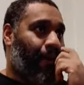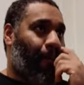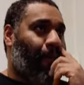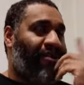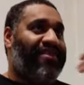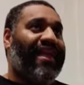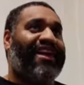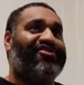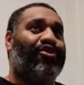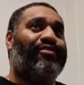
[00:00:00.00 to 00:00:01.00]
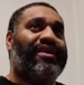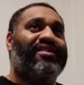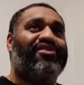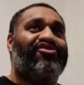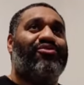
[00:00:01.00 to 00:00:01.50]
with Naito being in the
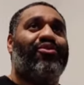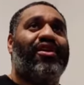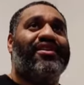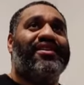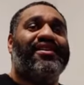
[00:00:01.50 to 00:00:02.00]
G1.